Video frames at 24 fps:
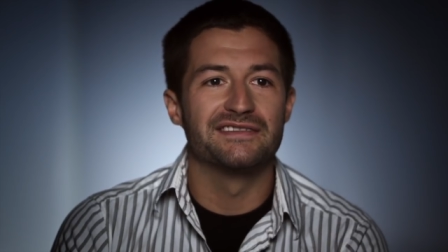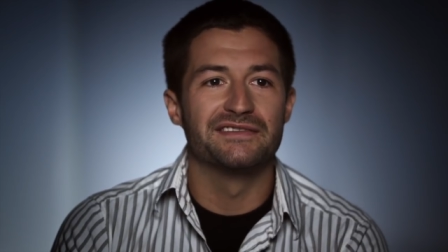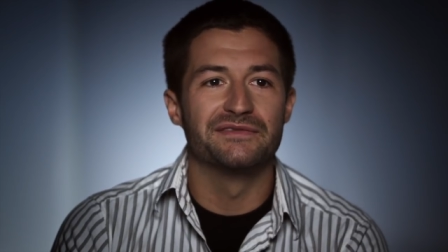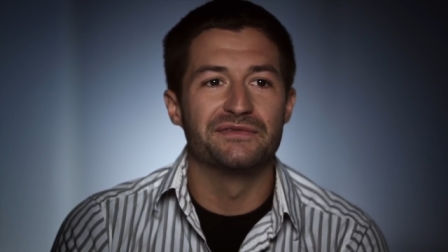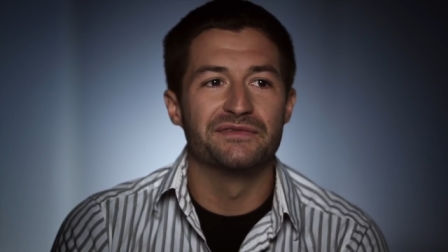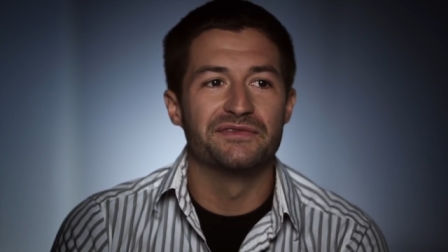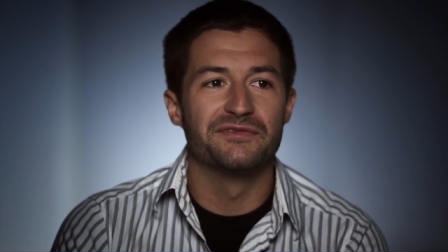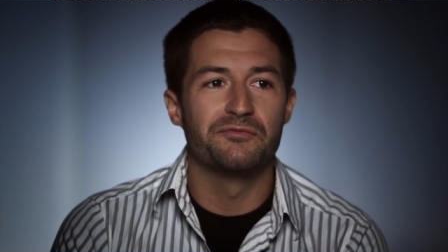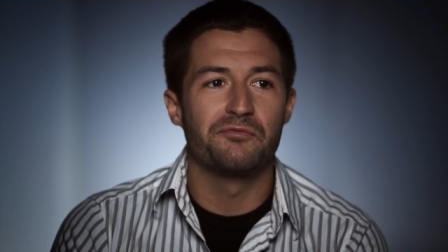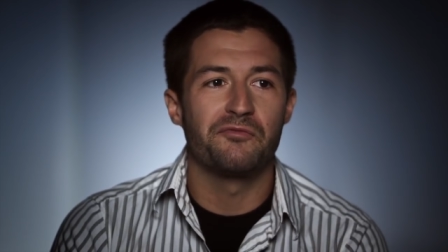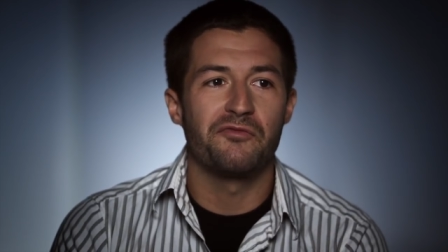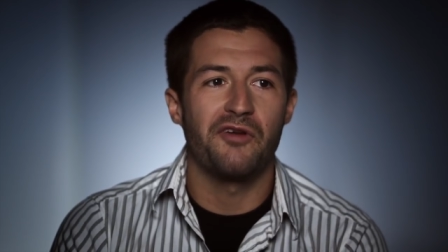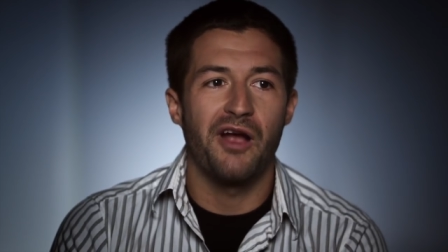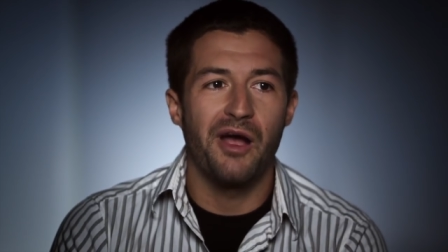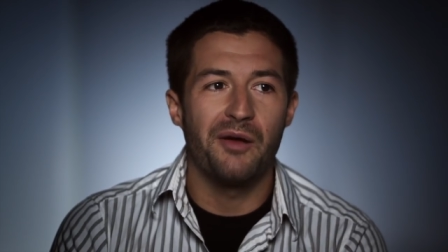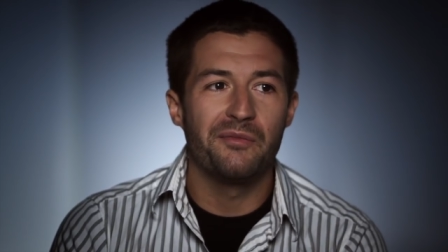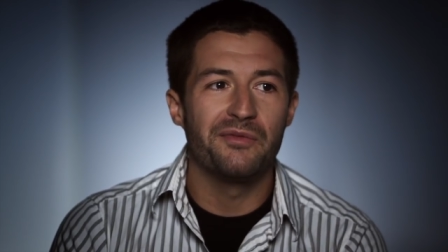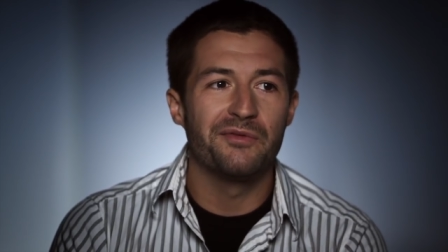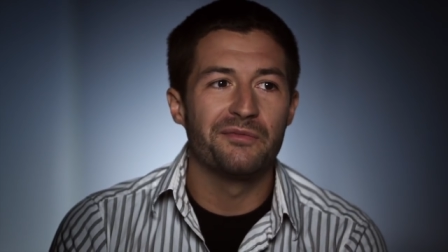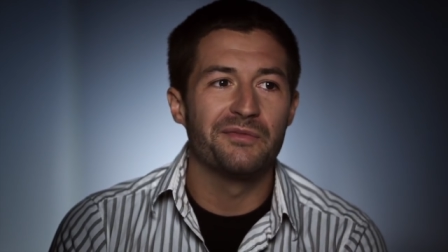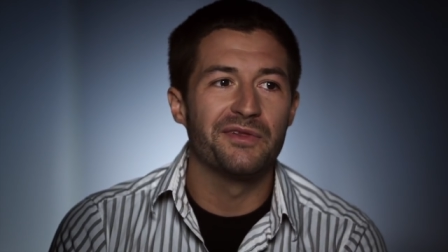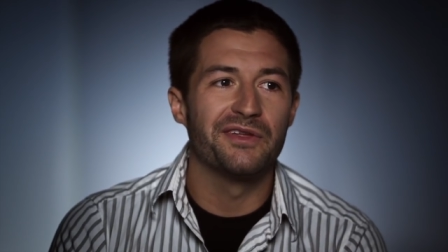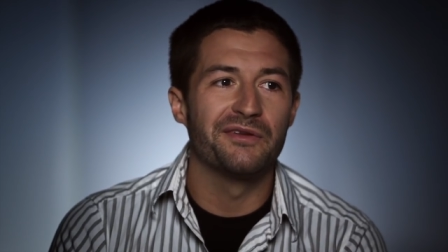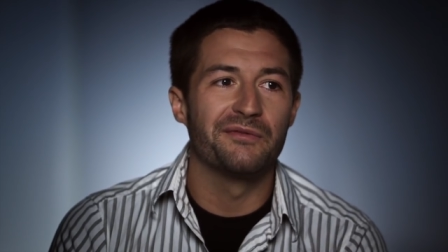it was
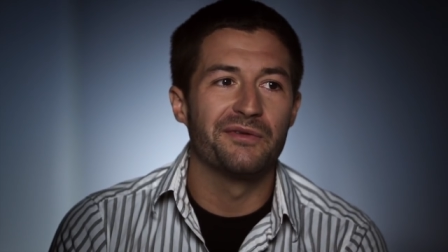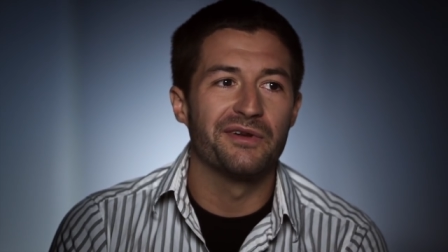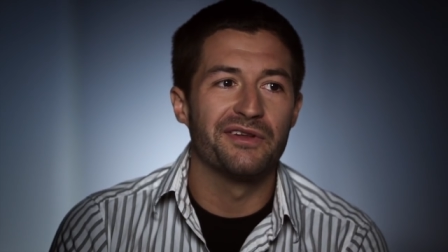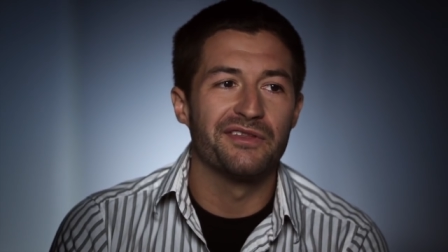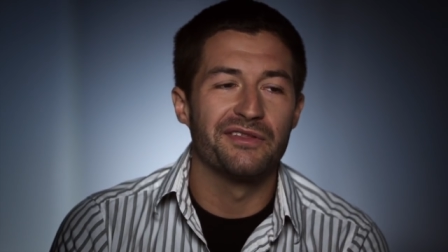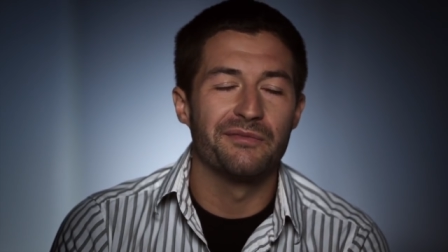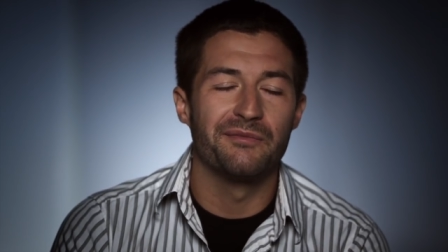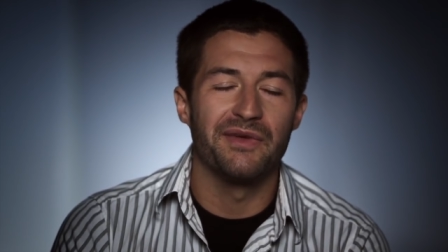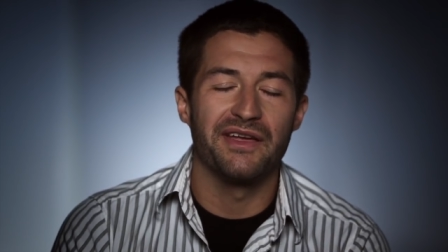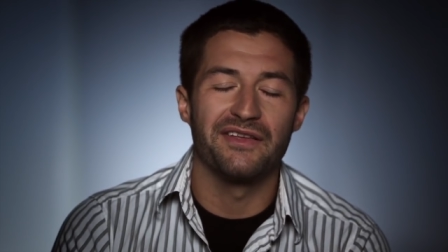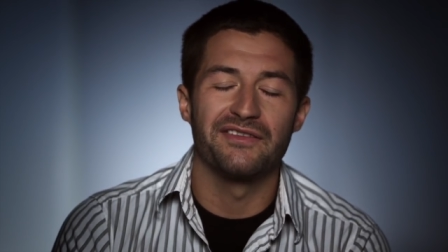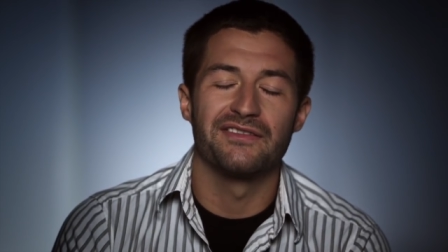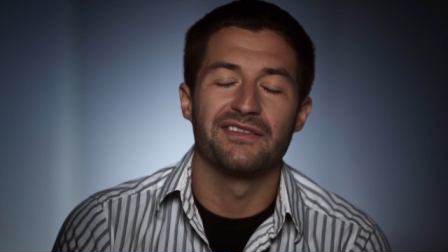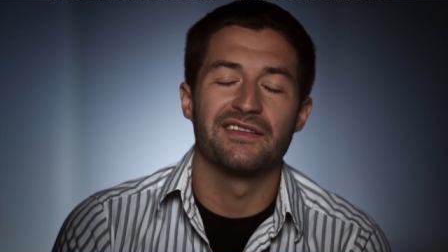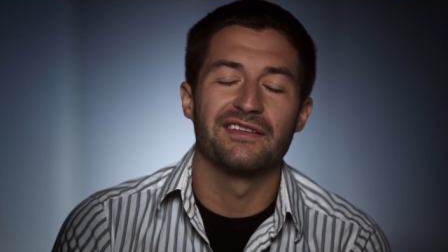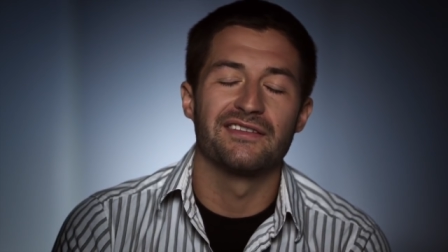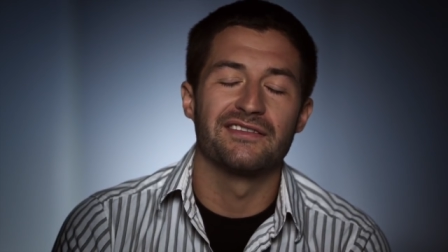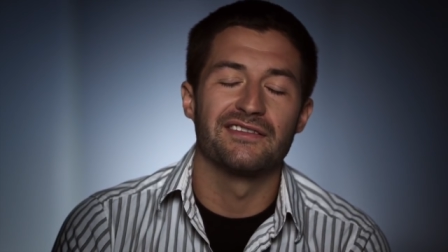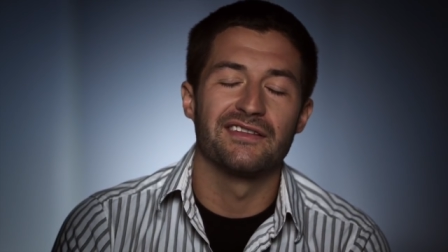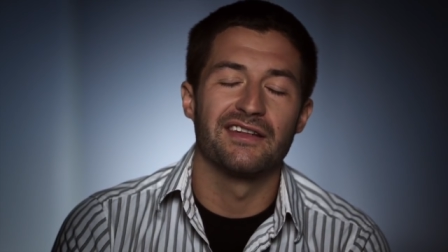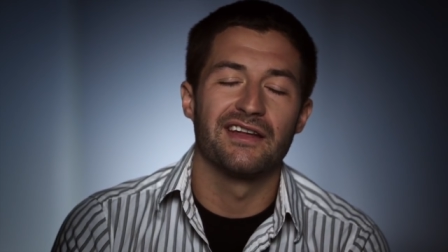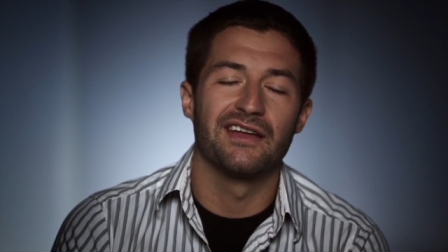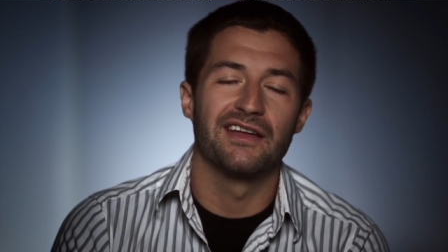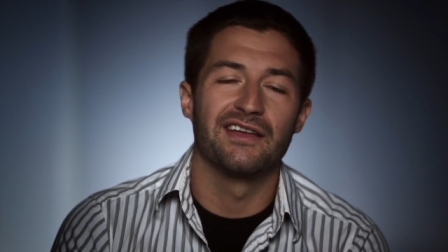probably one of the best
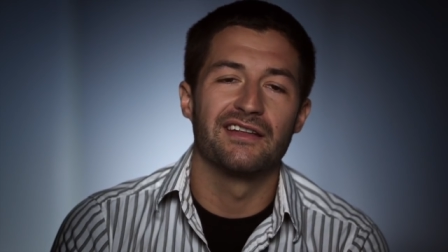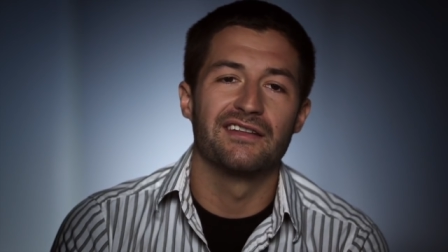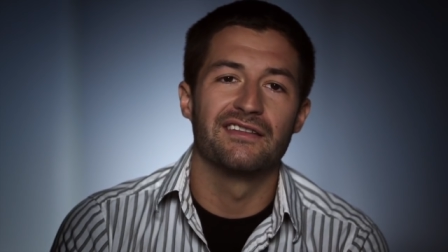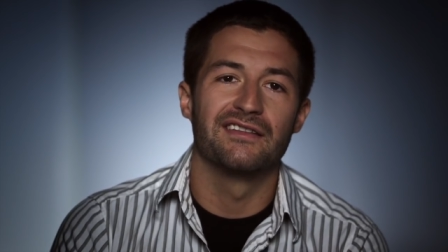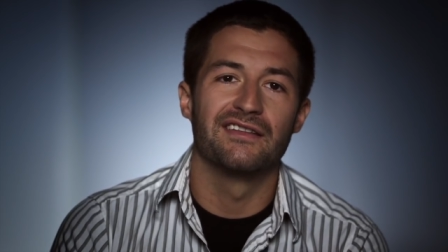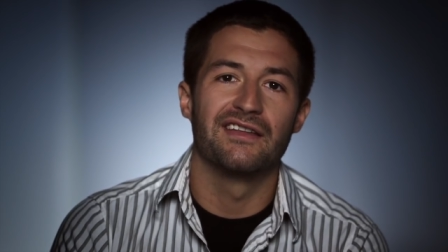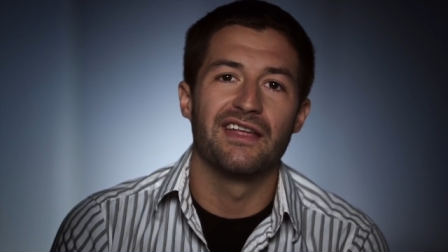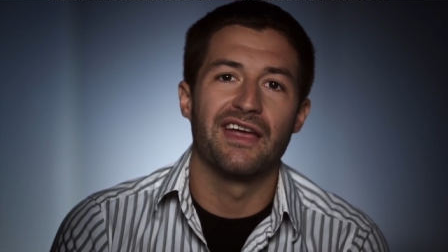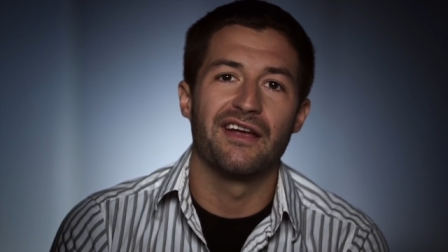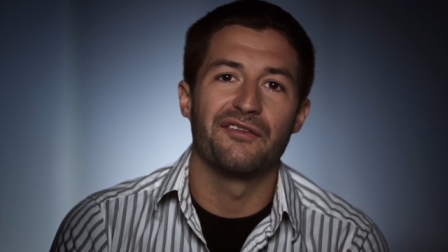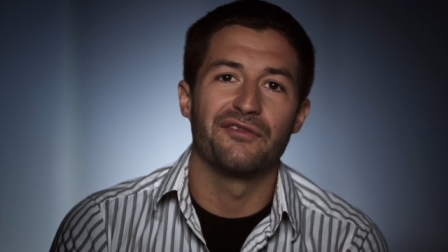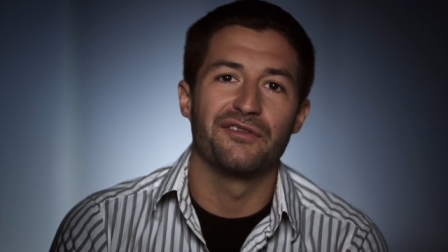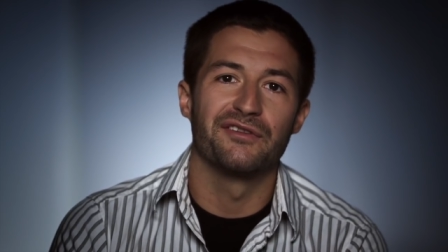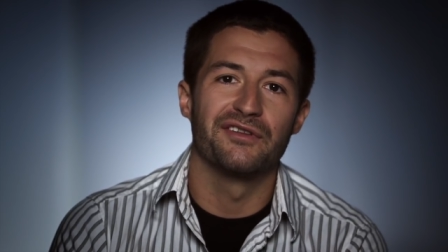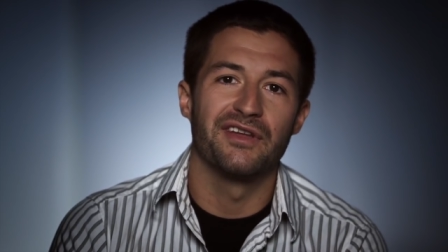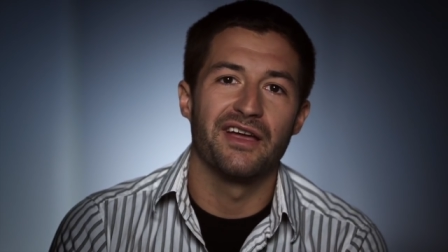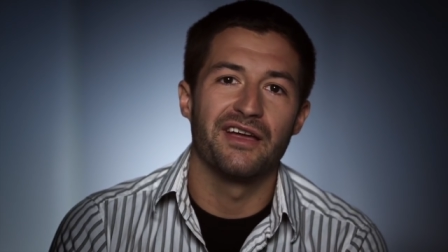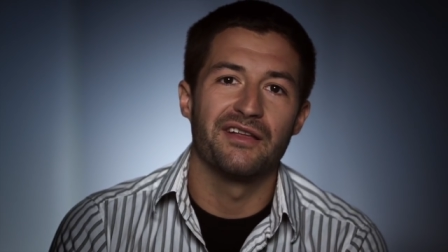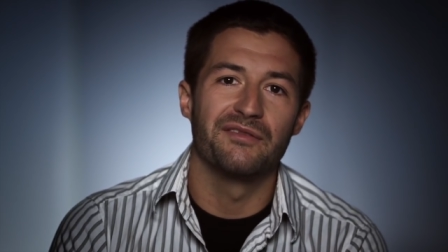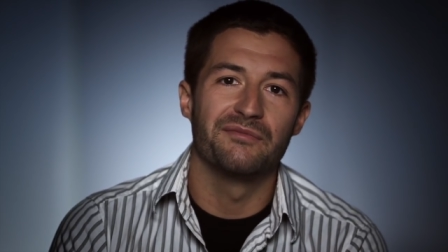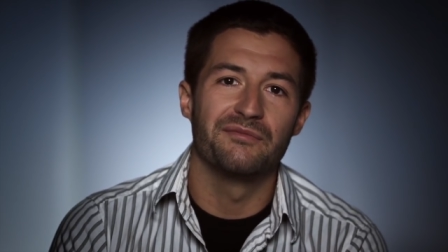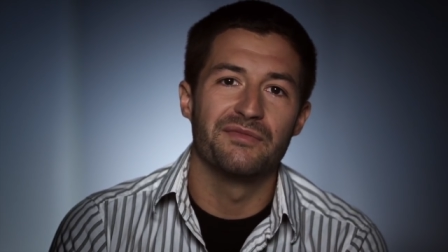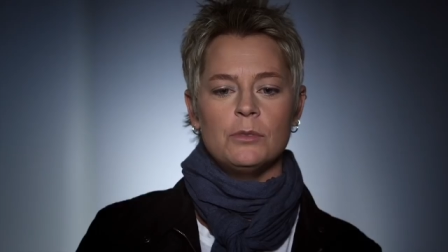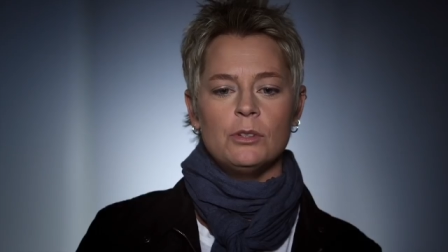things that I'd ever
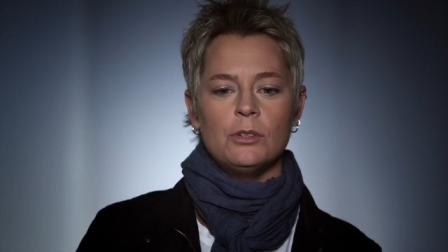done.